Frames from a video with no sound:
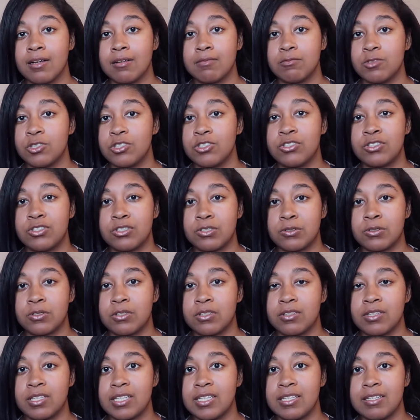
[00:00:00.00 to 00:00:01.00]
just due
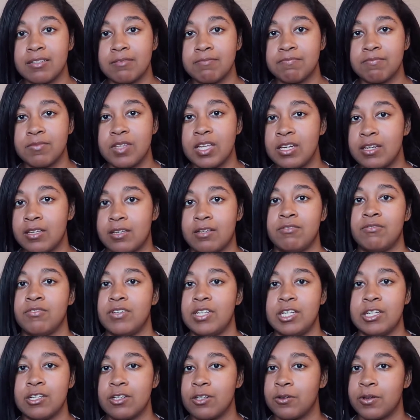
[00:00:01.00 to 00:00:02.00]
to the
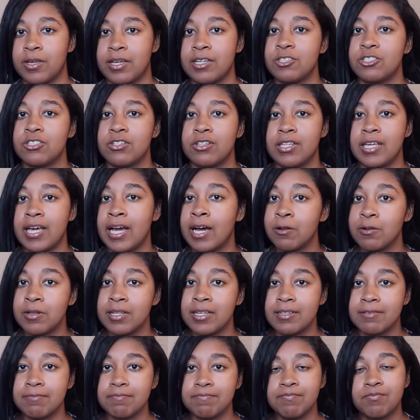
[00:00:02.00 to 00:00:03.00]
inconvenient location of the
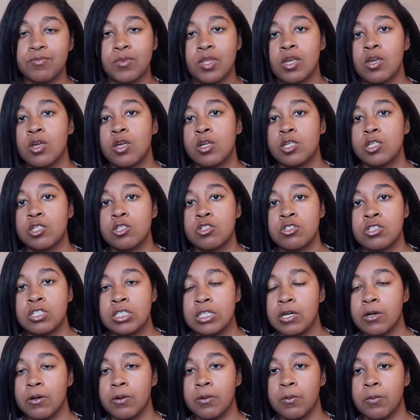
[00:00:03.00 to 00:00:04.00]
outlet.
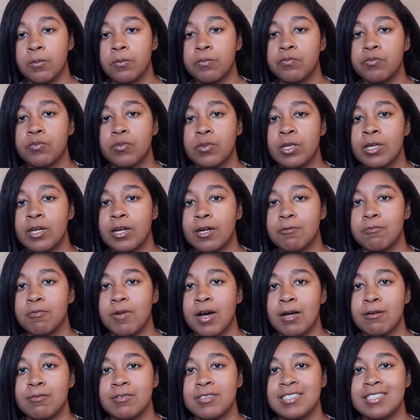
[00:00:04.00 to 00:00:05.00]
So,
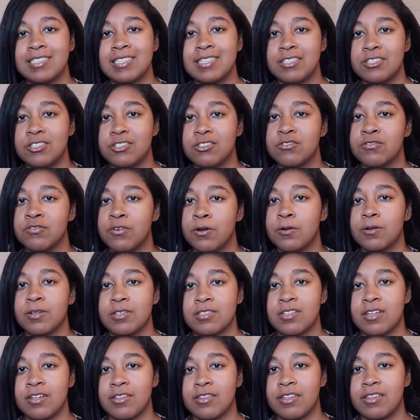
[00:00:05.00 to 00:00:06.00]
I would say just
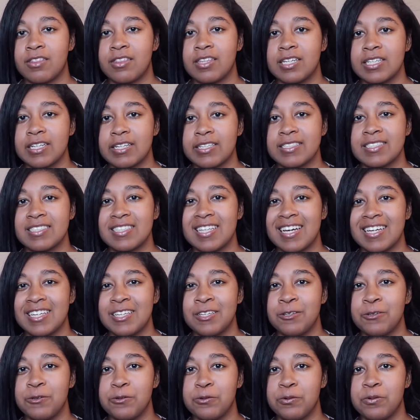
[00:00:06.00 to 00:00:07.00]
focus on the things that
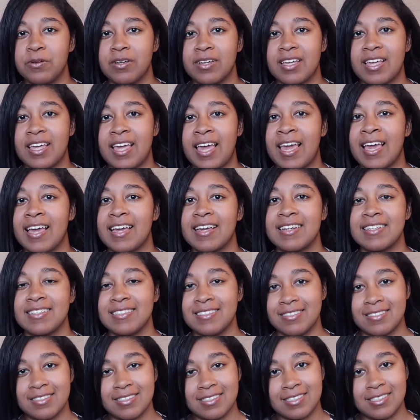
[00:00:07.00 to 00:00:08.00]
you can
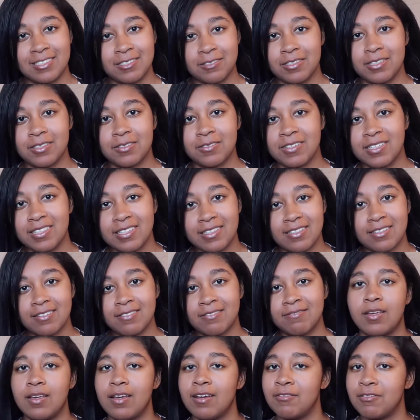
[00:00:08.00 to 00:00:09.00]
easily do this with.
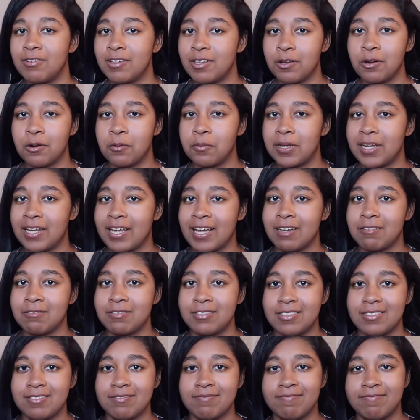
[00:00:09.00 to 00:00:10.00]
Every little bit
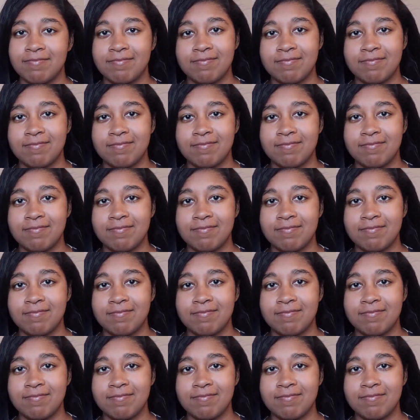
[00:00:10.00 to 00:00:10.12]
counts.